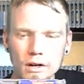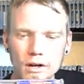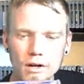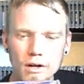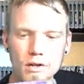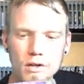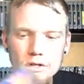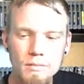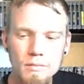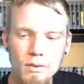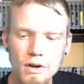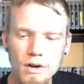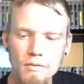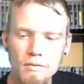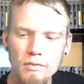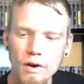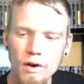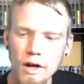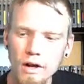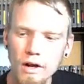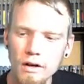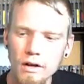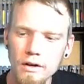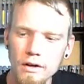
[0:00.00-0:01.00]
It was pretty
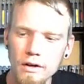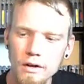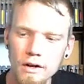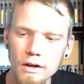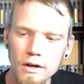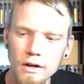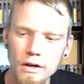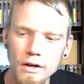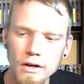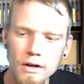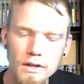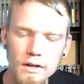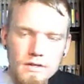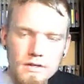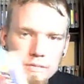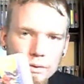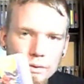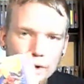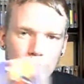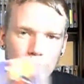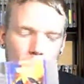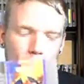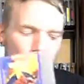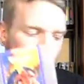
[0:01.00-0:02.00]
fun. It's
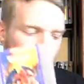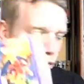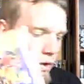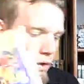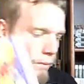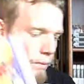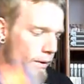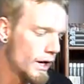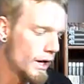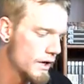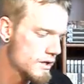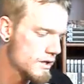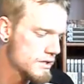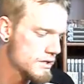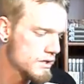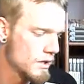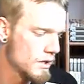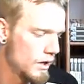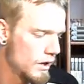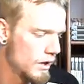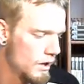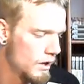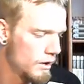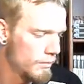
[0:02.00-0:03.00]
pretty cool. $2.
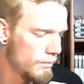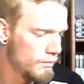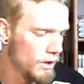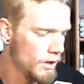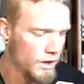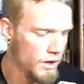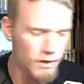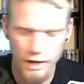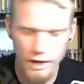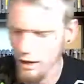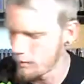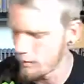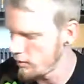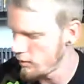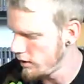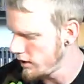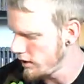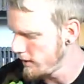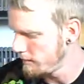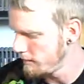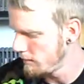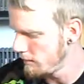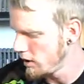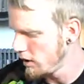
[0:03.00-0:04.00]
Picked that one
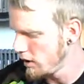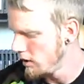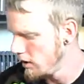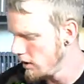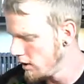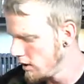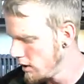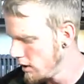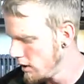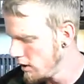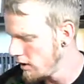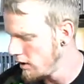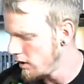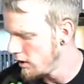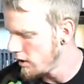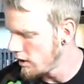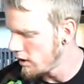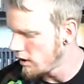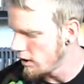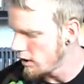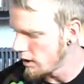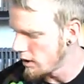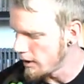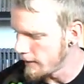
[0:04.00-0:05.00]
up.
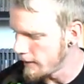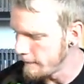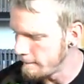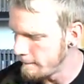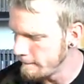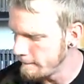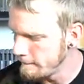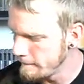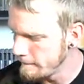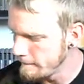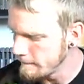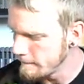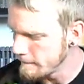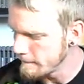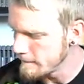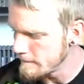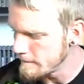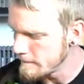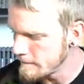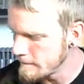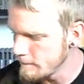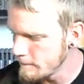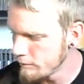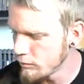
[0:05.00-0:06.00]

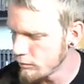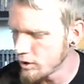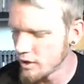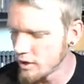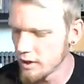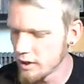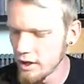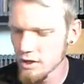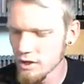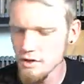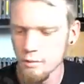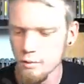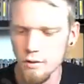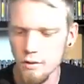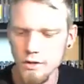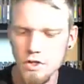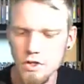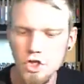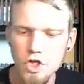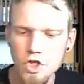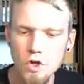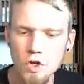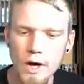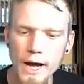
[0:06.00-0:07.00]
The next one,
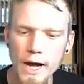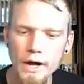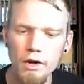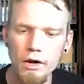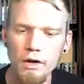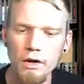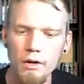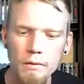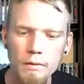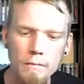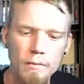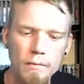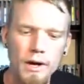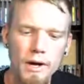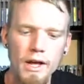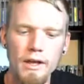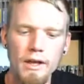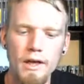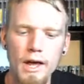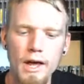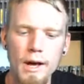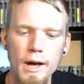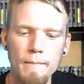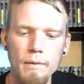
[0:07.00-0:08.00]
Strider by
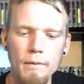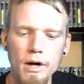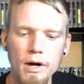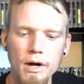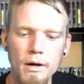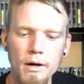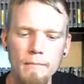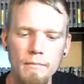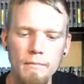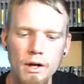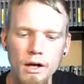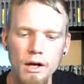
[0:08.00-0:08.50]
Capcom.